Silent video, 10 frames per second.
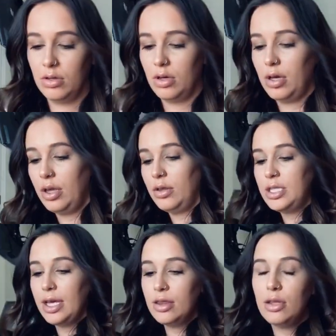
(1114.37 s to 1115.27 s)
I'll
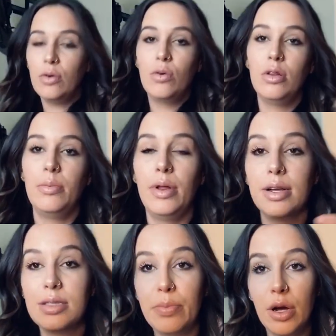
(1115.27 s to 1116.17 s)
take the
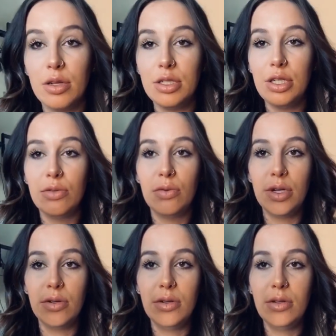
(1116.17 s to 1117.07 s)
Olaplex bonding
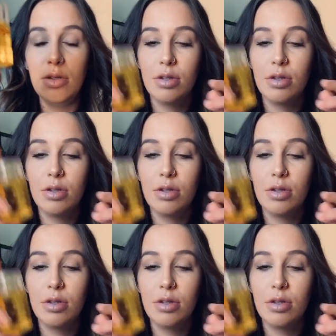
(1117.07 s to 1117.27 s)
oil.